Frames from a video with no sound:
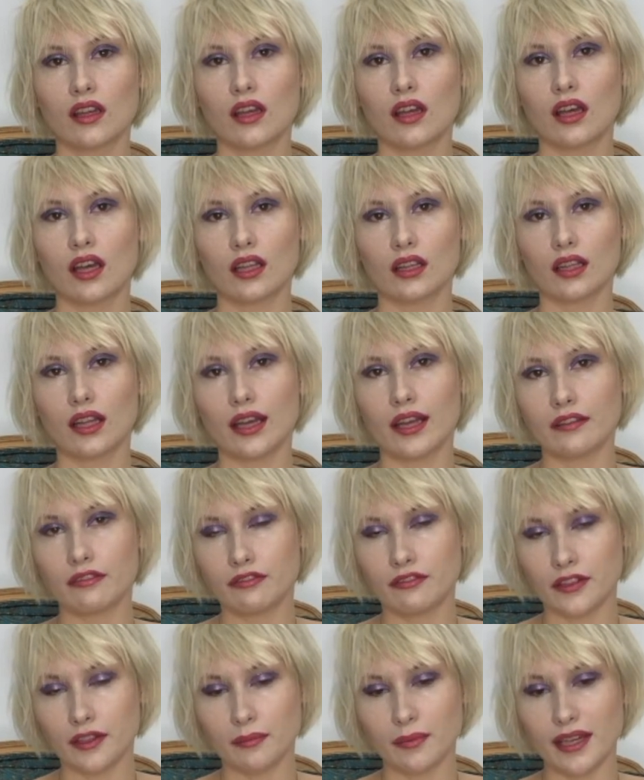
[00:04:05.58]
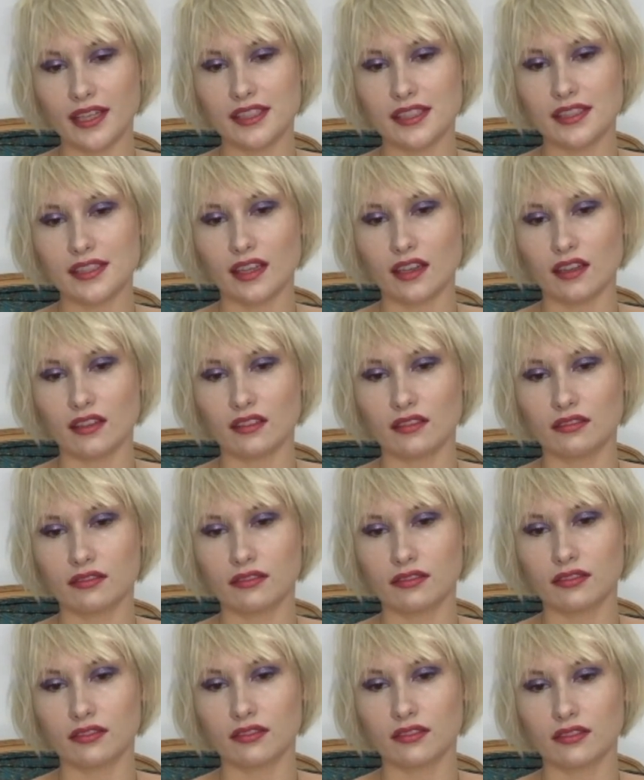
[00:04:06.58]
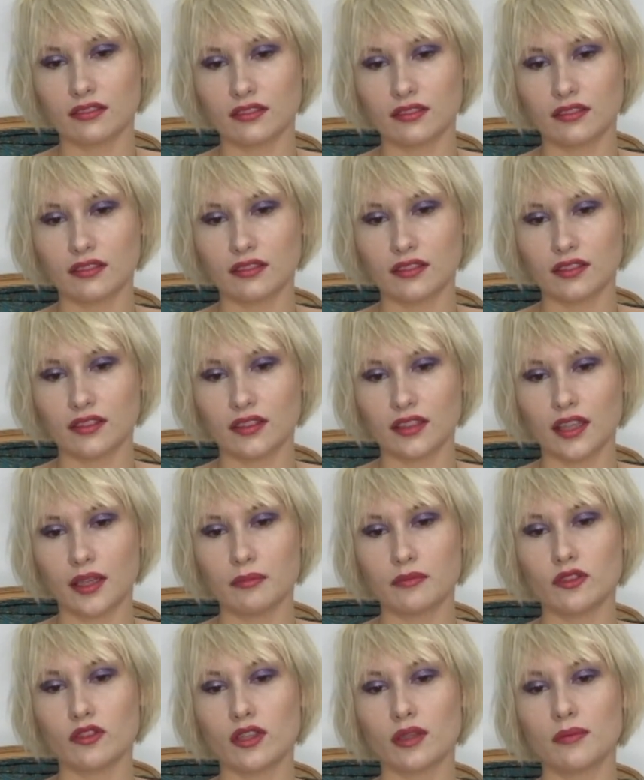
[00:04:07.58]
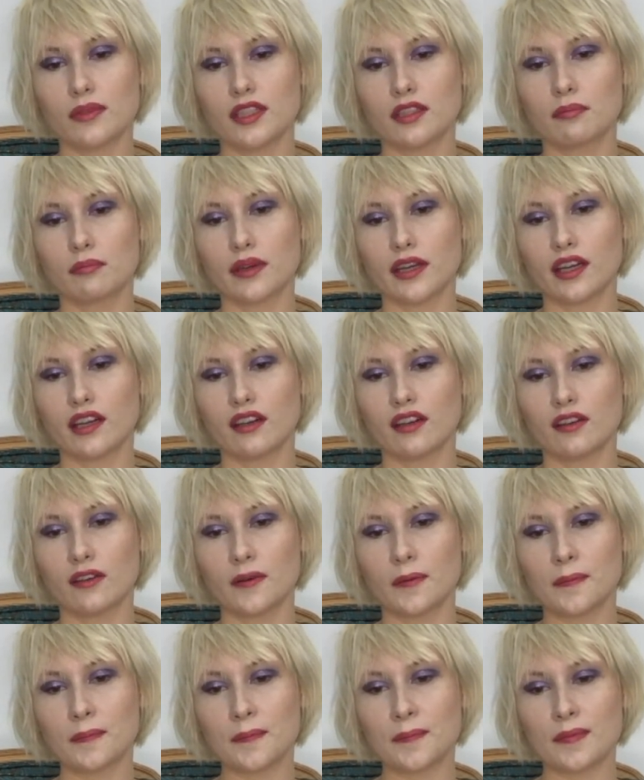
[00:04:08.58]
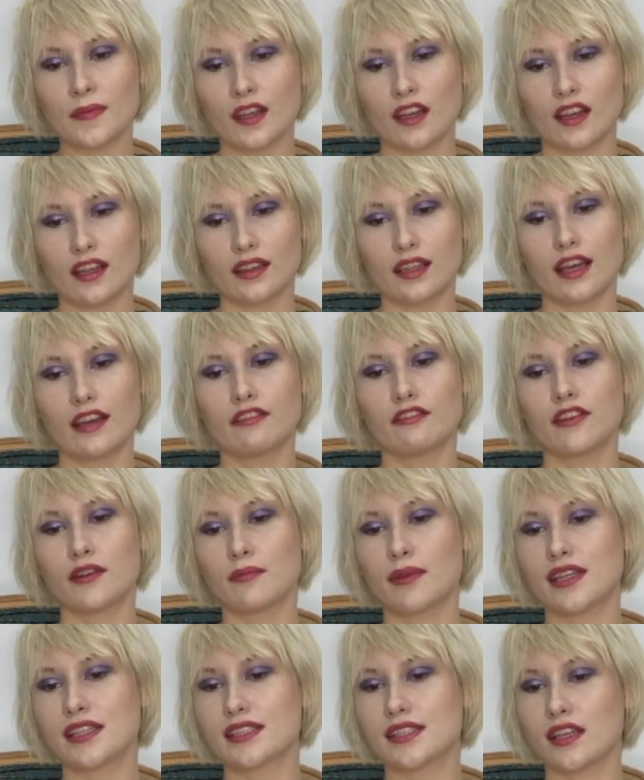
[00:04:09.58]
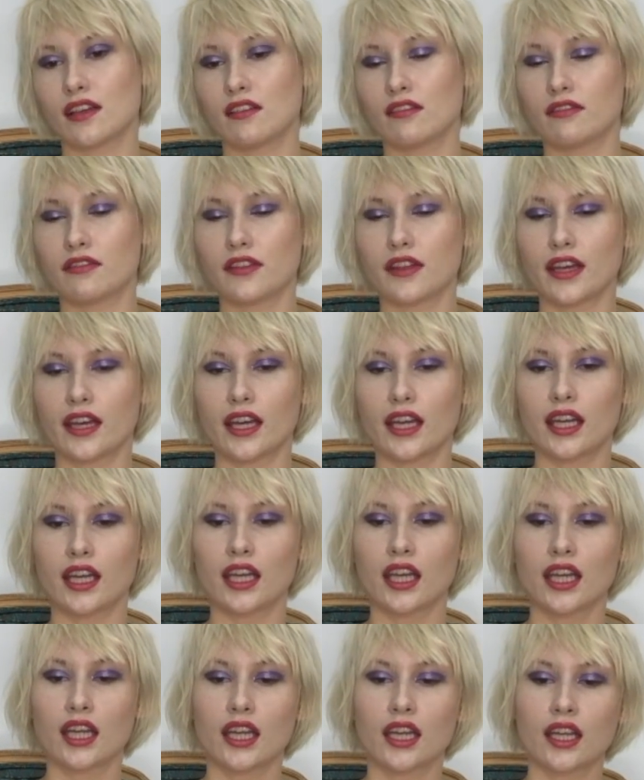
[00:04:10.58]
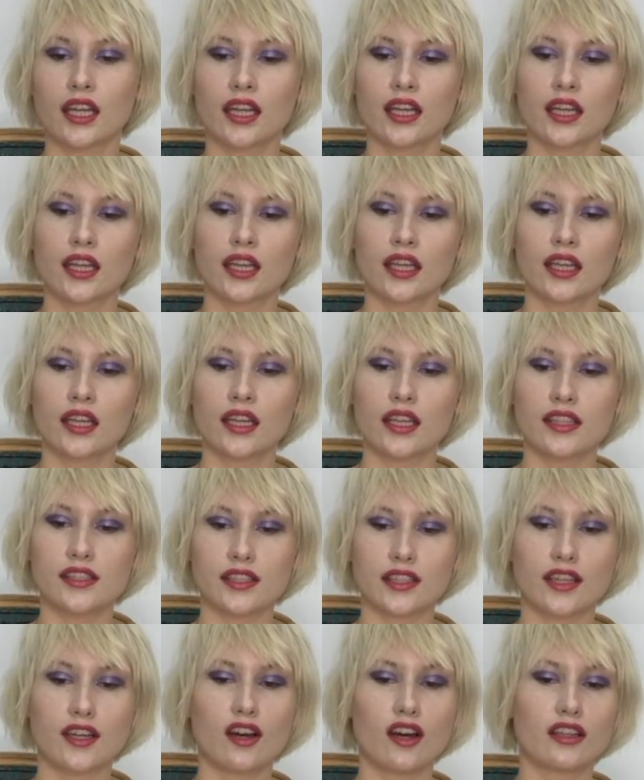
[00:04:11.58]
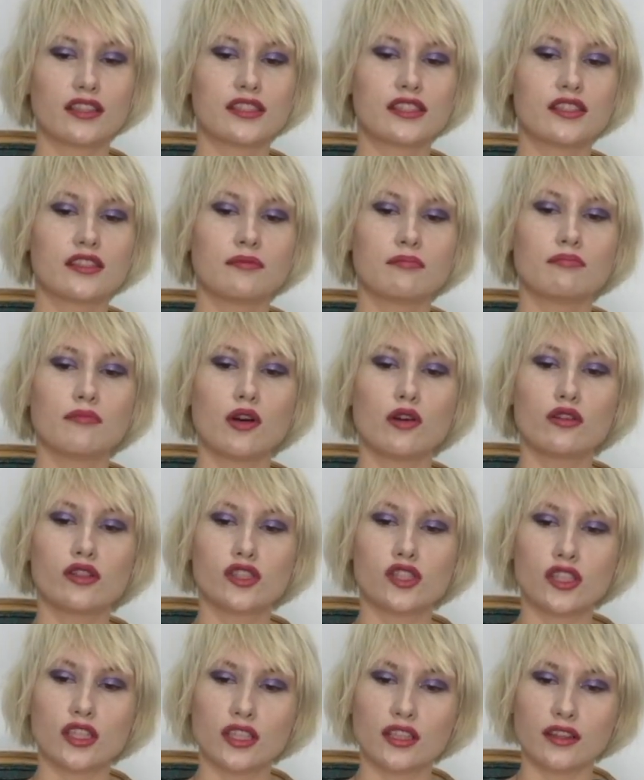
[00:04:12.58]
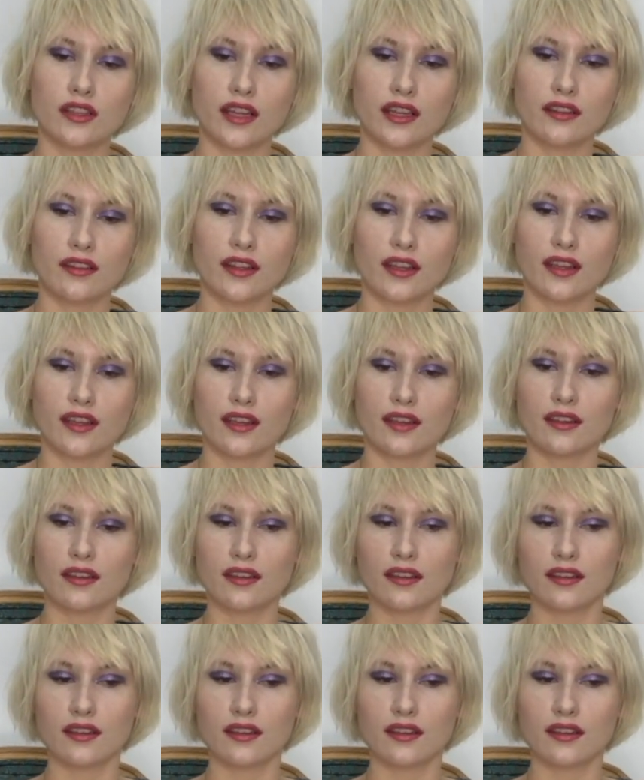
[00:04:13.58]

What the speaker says: a life for myself. I'm dreaming about a life for myself that is in constant motion, that